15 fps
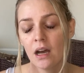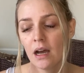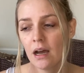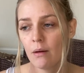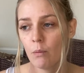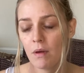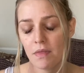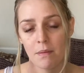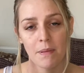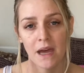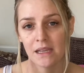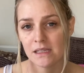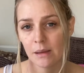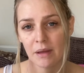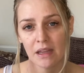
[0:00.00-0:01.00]
with the
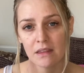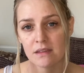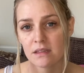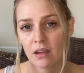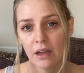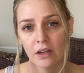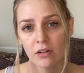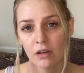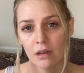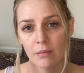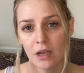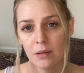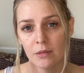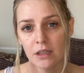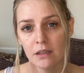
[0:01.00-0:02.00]
pandemic that's going on at the
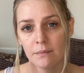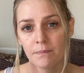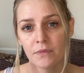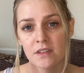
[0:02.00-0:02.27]
moment.